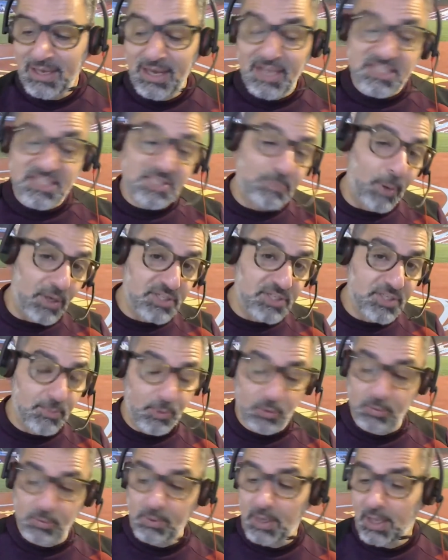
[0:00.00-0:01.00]
It's
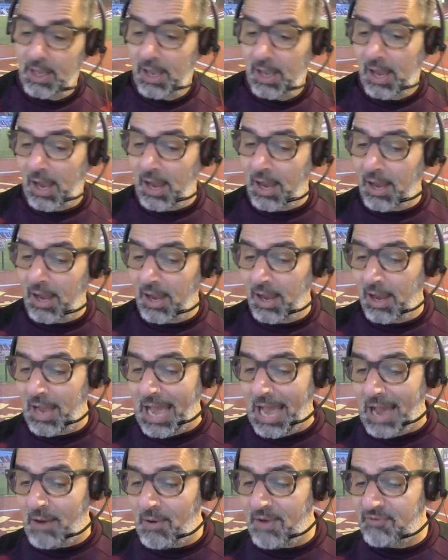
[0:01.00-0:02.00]
possible.
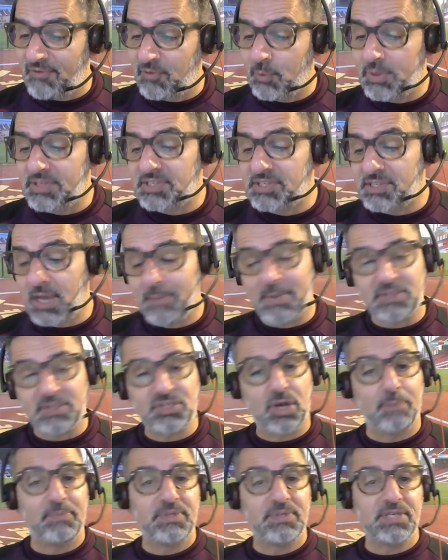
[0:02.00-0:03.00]
However, with so much
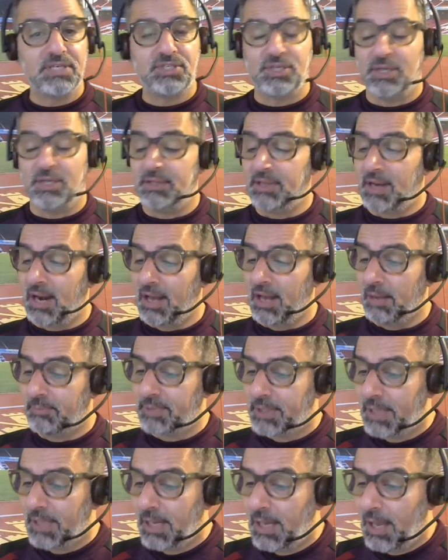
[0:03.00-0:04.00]
competition at the club,
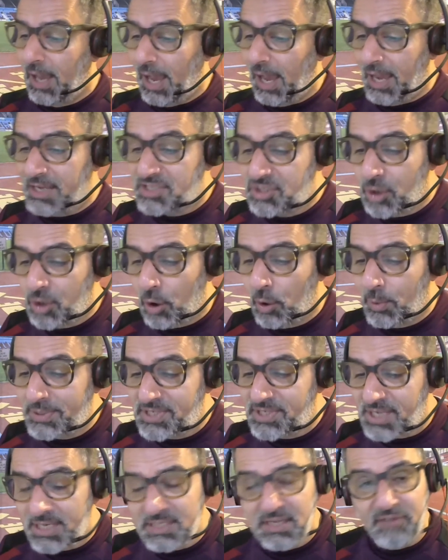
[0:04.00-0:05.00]
it's not
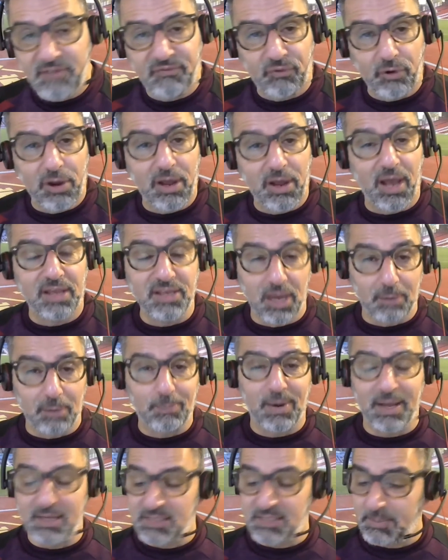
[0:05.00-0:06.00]
always easy for a young
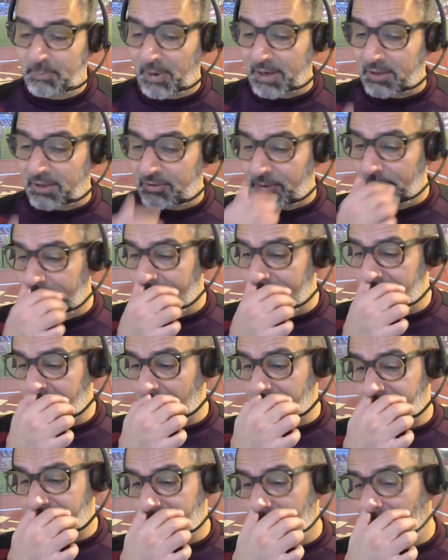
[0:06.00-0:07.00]
player to break through in the
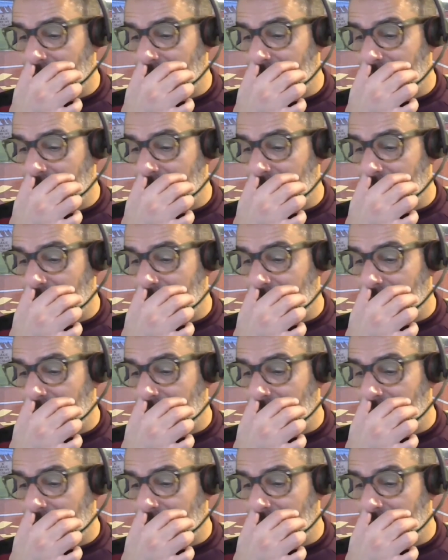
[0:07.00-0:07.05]
Chelsea